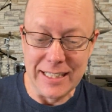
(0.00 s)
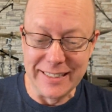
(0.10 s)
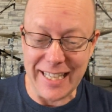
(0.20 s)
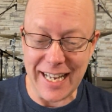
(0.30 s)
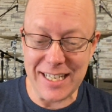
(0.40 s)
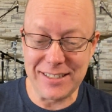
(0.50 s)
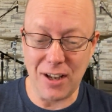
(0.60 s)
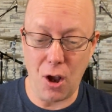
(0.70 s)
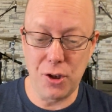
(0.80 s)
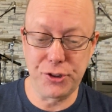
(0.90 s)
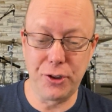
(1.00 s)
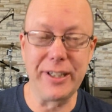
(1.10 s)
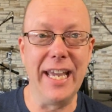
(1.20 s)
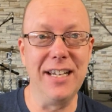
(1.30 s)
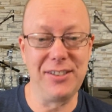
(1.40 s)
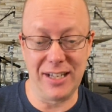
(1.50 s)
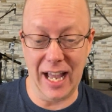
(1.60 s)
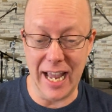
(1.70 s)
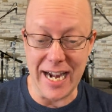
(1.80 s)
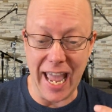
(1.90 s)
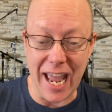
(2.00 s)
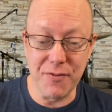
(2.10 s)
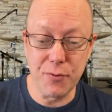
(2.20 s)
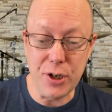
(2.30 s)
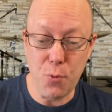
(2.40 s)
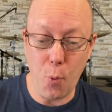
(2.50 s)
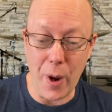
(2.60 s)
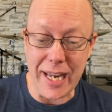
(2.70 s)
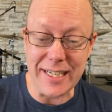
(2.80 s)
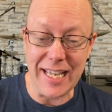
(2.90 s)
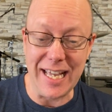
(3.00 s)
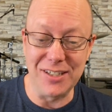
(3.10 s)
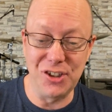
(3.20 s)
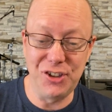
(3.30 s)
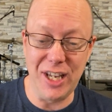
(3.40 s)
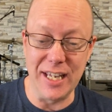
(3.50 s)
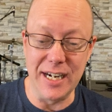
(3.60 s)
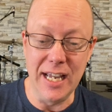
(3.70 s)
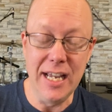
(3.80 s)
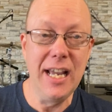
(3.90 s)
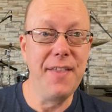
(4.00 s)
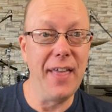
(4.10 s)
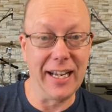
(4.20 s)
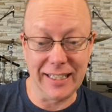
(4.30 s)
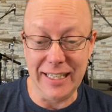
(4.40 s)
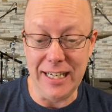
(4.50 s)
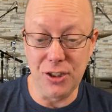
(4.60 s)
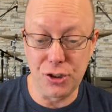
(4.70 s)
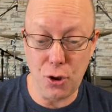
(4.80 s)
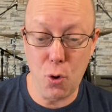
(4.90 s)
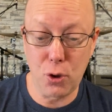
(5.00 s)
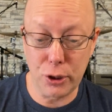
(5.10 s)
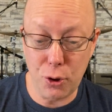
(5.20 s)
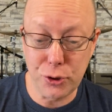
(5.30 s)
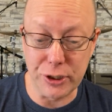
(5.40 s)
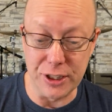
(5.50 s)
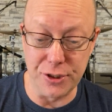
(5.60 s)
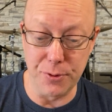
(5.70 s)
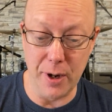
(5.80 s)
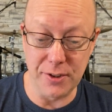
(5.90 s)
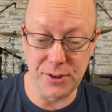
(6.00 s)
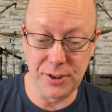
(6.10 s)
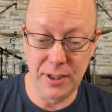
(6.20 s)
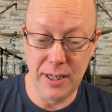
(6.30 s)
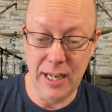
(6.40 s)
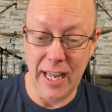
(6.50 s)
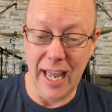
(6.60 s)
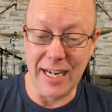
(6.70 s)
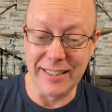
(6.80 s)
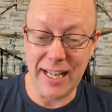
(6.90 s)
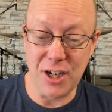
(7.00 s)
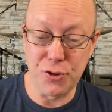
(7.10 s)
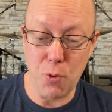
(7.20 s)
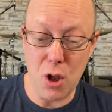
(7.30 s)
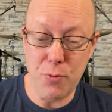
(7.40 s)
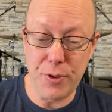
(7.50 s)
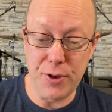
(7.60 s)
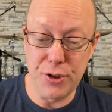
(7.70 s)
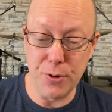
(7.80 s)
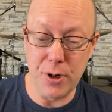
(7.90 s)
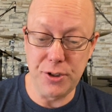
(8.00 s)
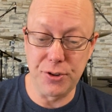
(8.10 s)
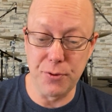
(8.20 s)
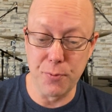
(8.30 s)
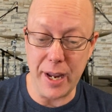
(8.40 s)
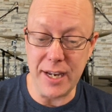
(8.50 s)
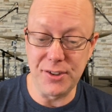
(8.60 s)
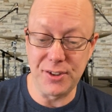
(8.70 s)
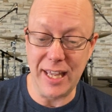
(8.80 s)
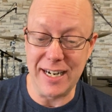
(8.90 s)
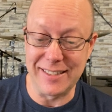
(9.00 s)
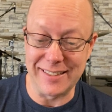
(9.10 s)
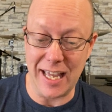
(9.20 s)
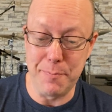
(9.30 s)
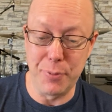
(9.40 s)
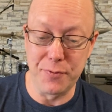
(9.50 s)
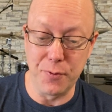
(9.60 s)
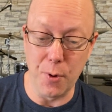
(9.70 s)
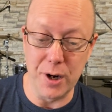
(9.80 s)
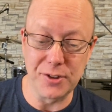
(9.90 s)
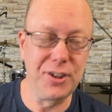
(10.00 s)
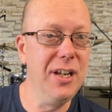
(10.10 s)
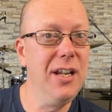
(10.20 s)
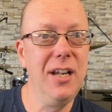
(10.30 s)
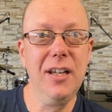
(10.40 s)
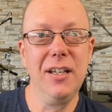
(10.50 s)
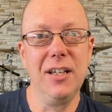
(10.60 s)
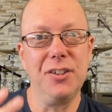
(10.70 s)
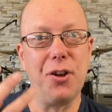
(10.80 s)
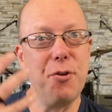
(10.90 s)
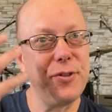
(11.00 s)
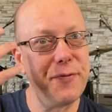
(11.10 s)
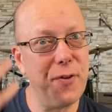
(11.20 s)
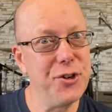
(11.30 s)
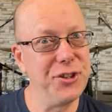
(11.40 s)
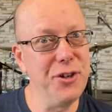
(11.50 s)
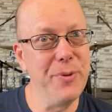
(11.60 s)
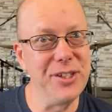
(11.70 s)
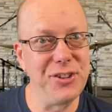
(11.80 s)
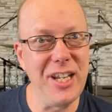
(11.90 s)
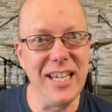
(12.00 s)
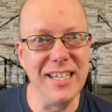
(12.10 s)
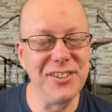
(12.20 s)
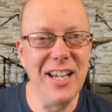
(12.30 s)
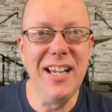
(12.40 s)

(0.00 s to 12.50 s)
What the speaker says: Let us also lay aside every weight and sin that clings so closely to us, and let us run with endurance the race that is set before us. So the first thing we see is